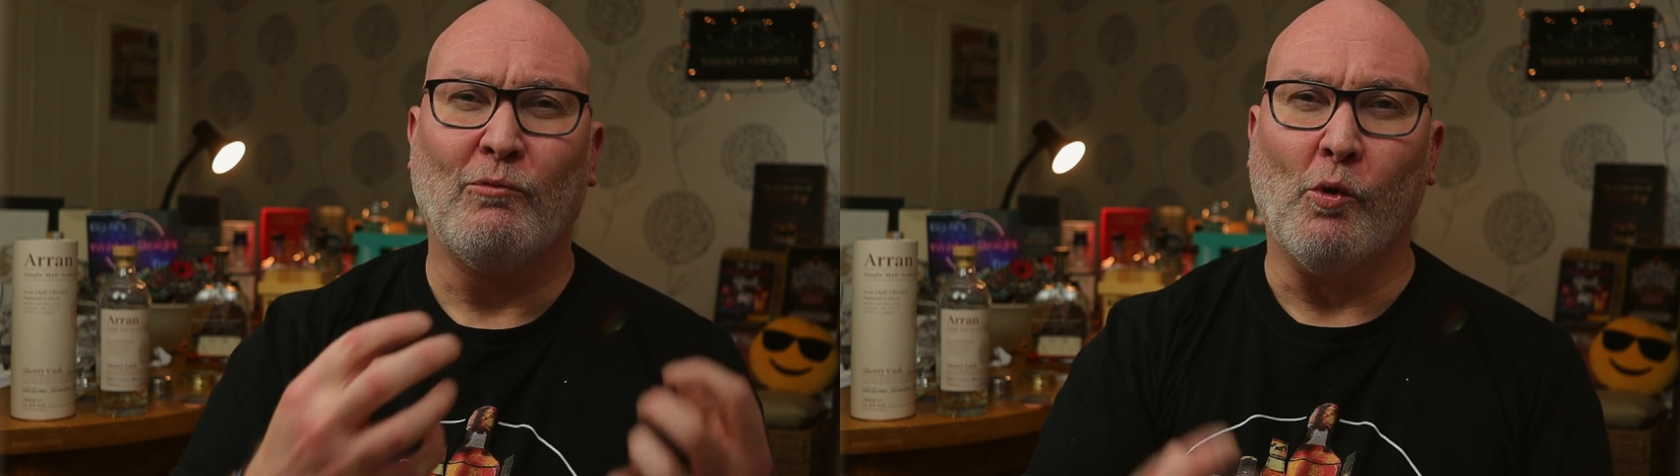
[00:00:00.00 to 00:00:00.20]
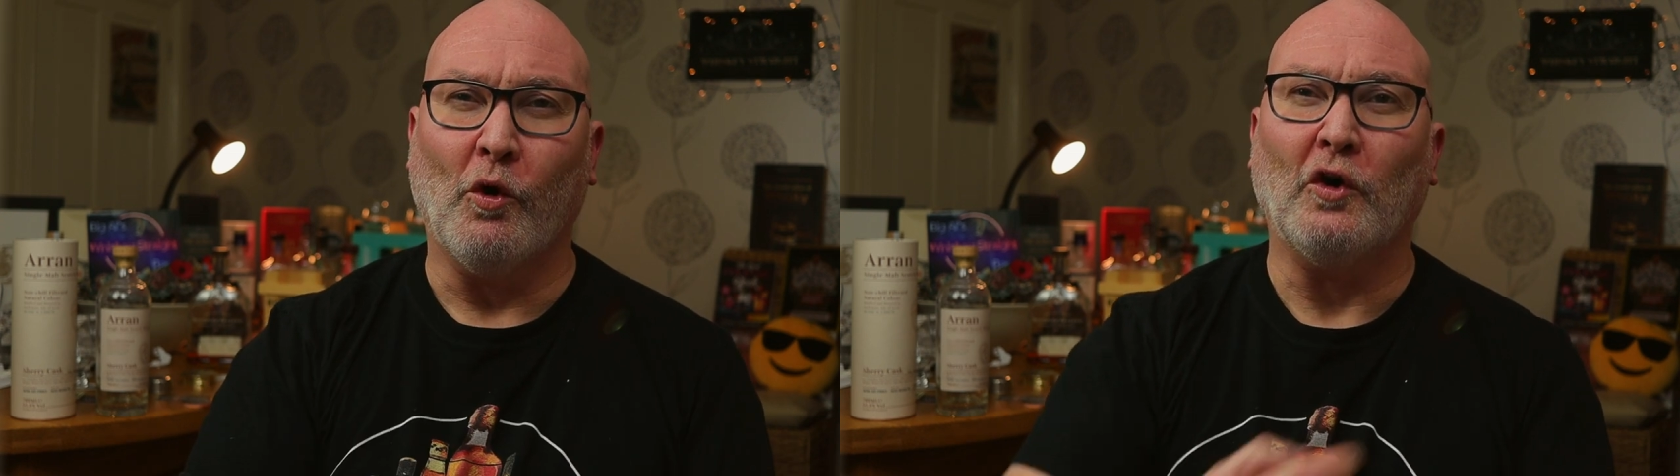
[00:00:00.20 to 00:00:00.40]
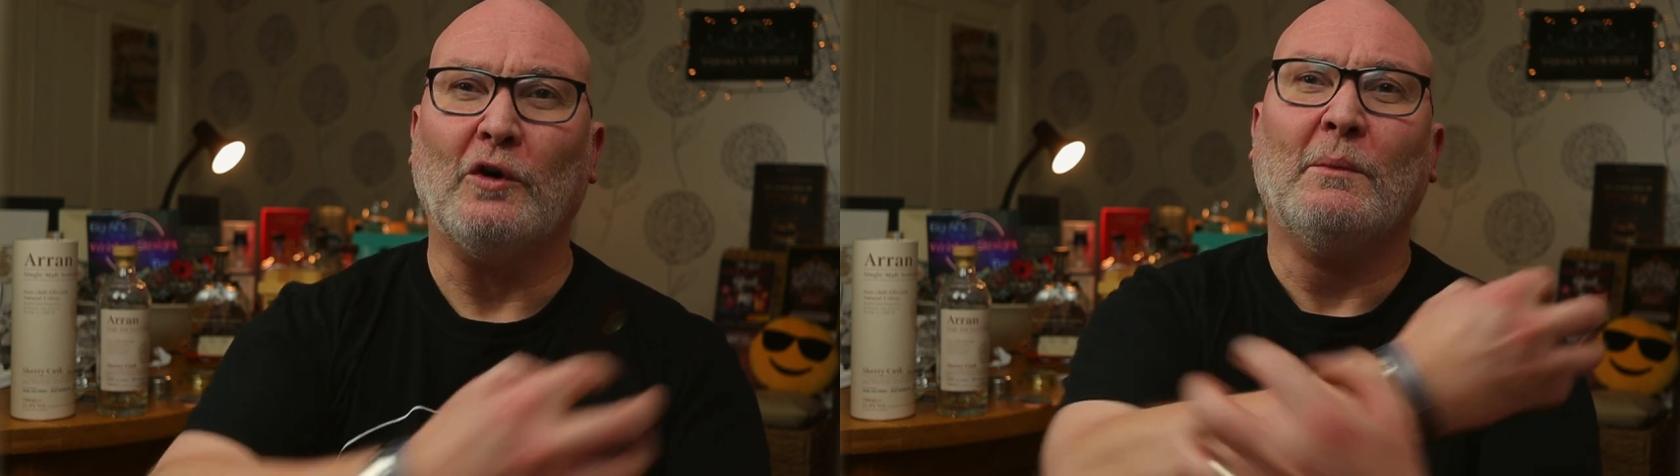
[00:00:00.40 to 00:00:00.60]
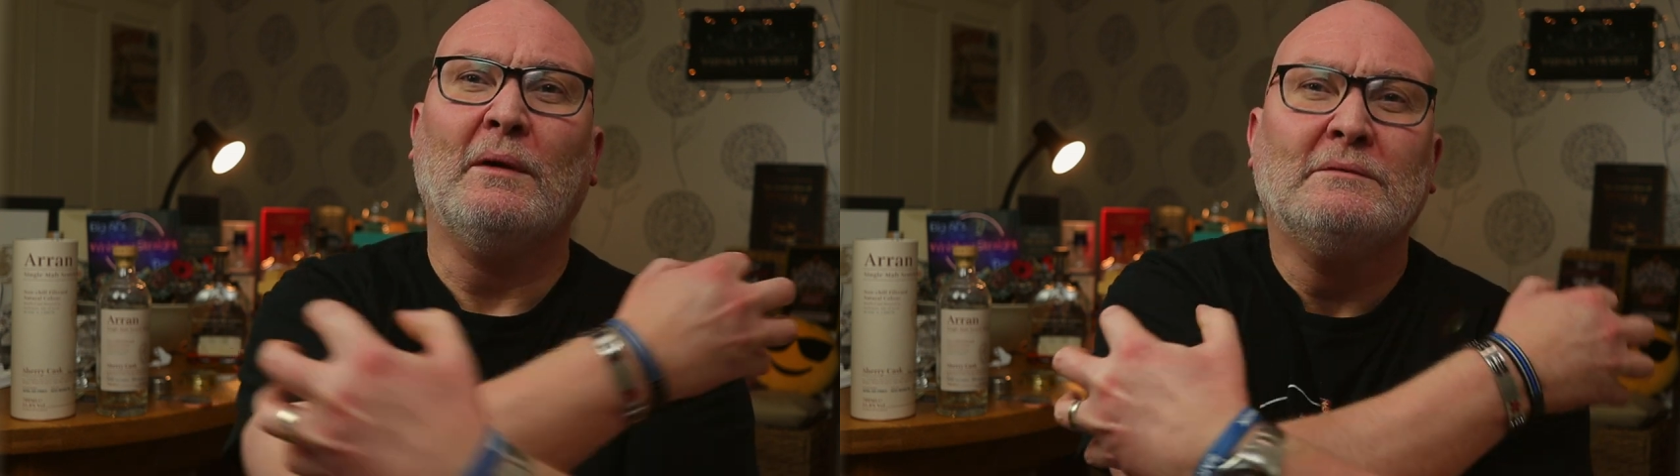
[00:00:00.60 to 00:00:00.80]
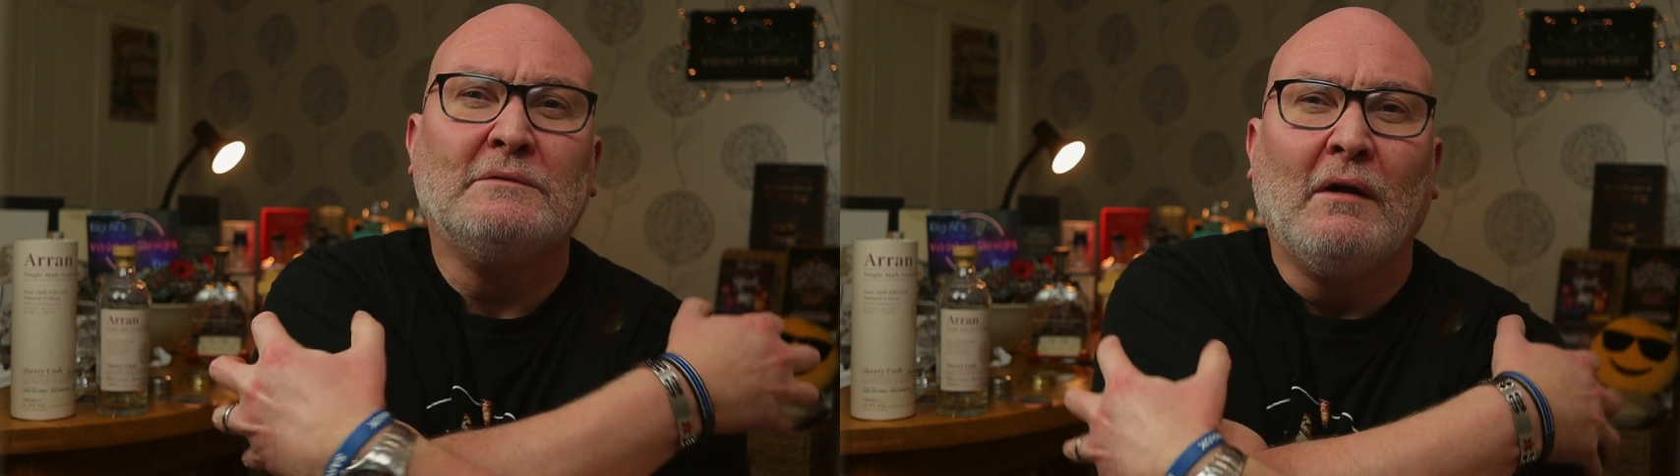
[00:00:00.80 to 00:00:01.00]
warm
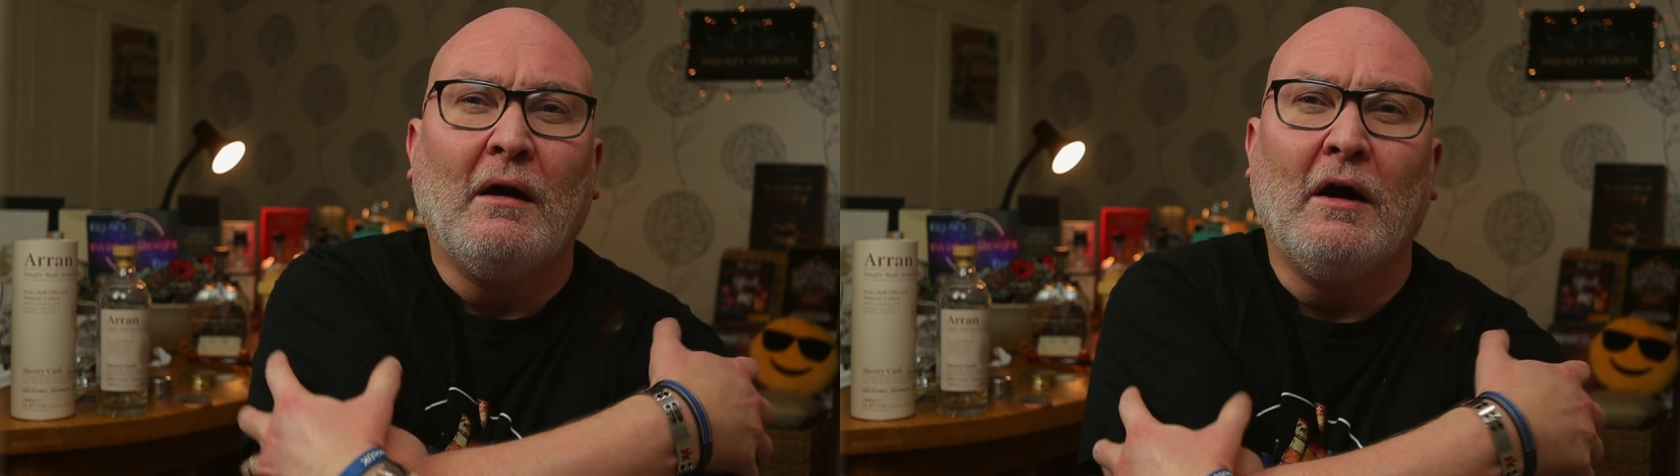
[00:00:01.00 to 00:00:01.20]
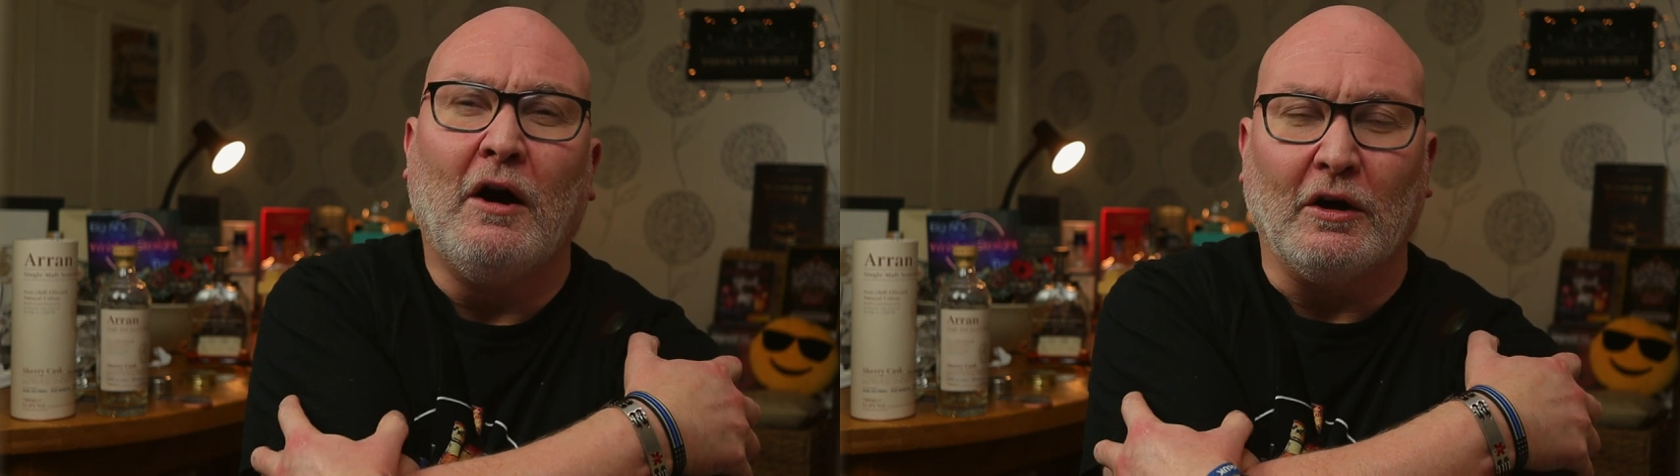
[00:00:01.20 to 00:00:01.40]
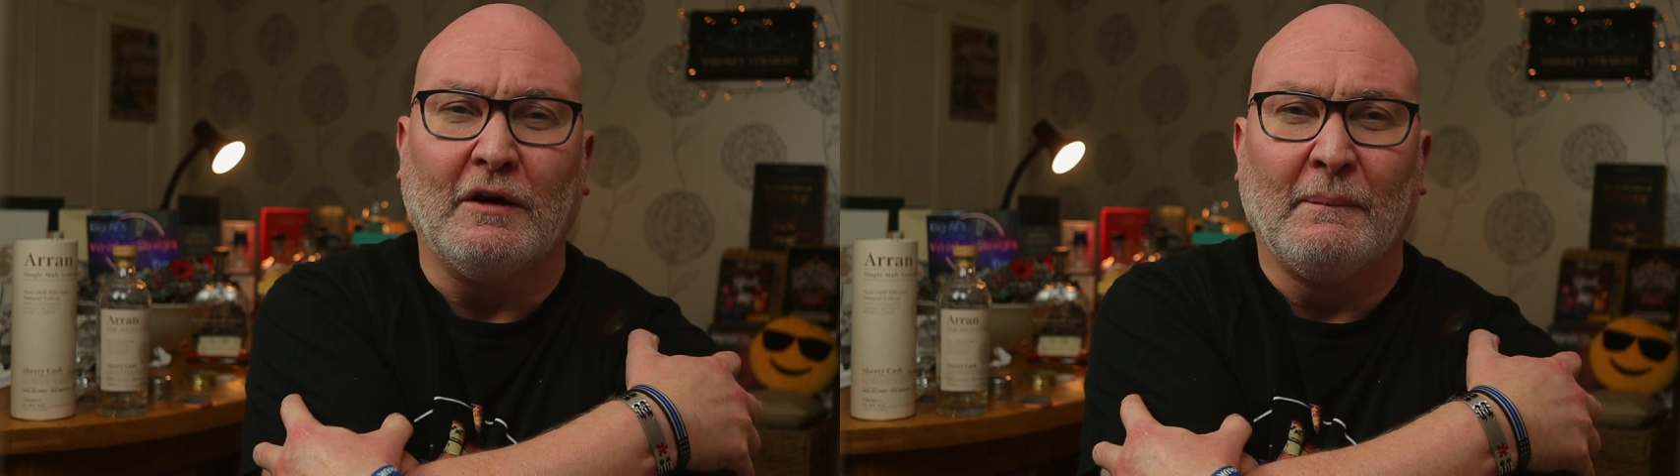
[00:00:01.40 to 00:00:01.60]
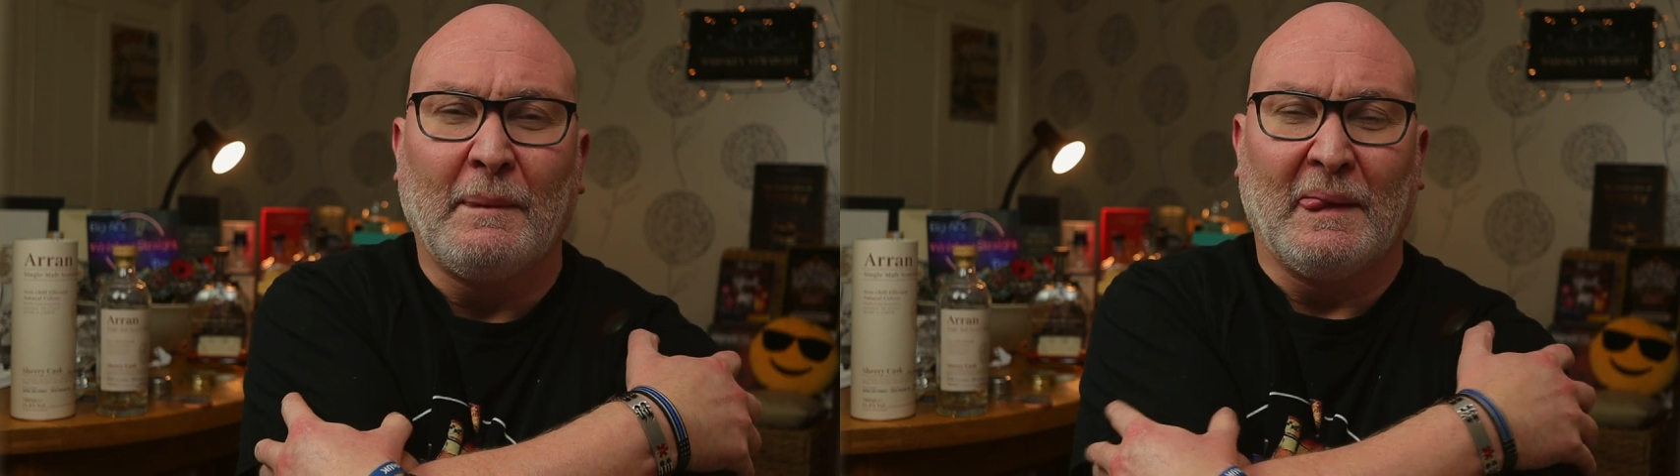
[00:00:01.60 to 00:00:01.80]
hug.